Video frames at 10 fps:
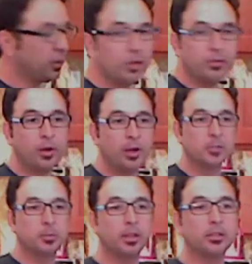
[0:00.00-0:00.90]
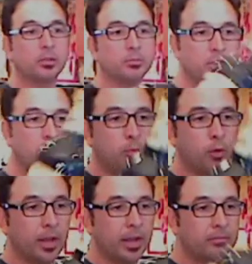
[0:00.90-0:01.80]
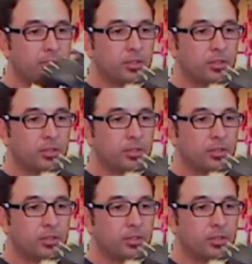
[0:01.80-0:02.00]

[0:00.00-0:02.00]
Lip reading: Don't even know how to spell it, so I'm just going to point at it.